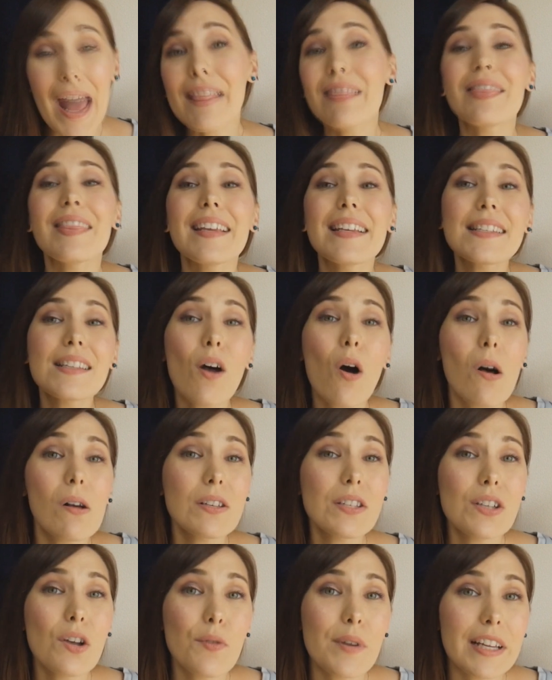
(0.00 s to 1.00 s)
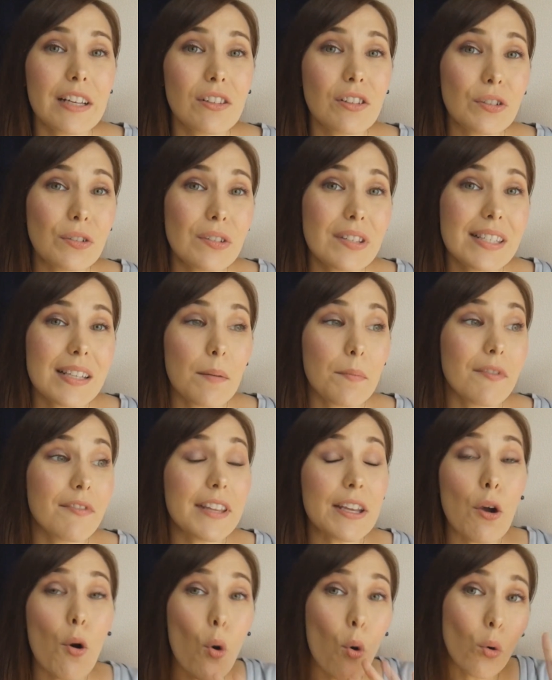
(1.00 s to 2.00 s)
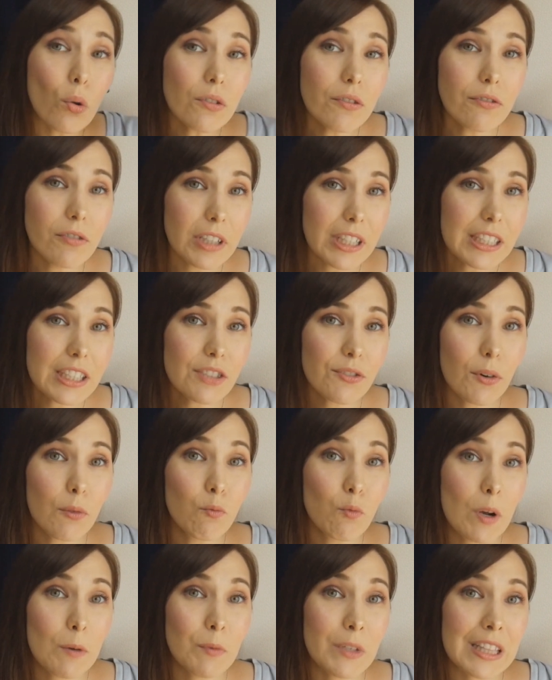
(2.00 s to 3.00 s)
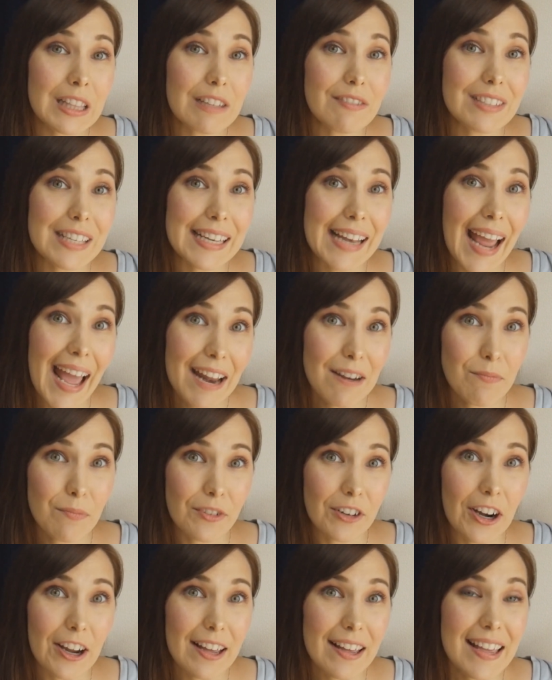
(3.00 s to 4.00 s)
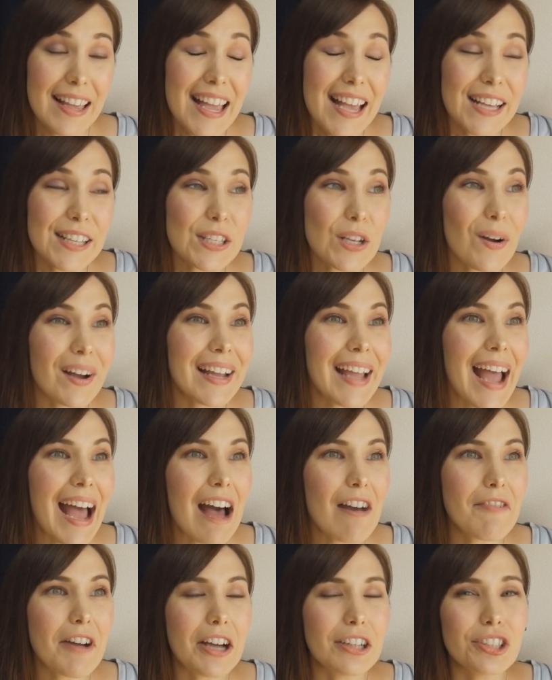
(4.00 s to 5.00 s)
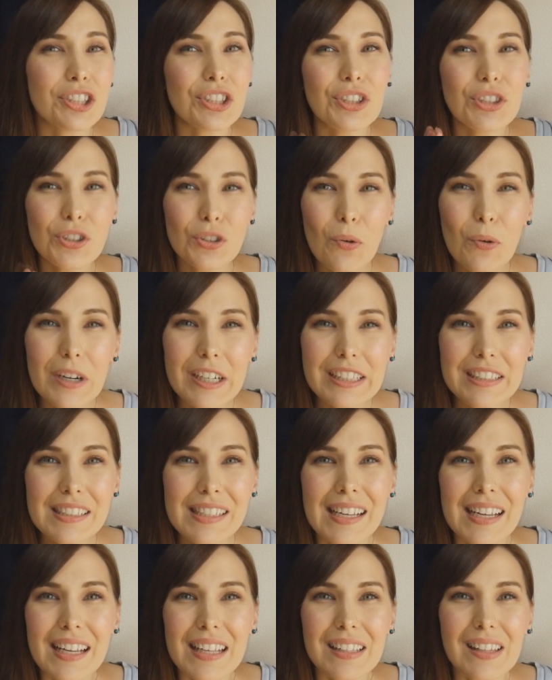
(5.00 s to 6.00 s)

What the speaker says: and this also includes some of the old footage from when we lived in Edinburgh. So I have a short,